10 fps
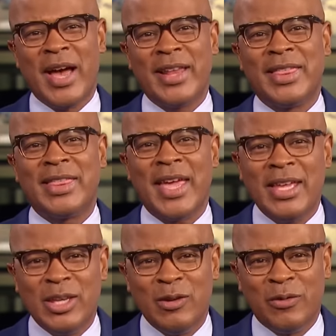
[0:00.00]
God,
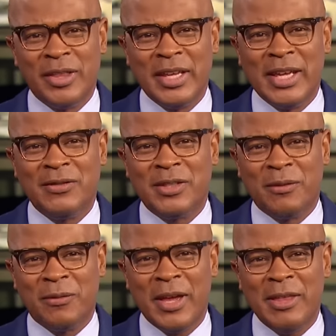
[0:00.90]
thank you for the gifts
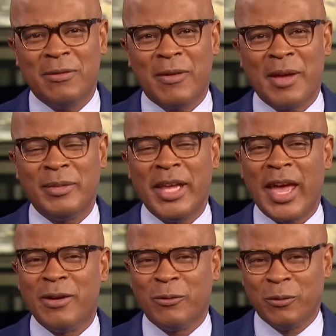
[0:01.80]
of faith,
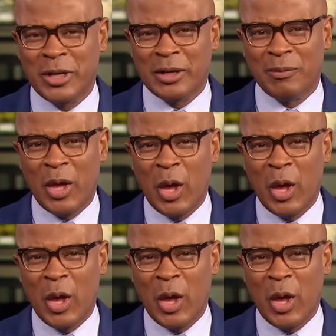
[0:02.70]
family, and freedom.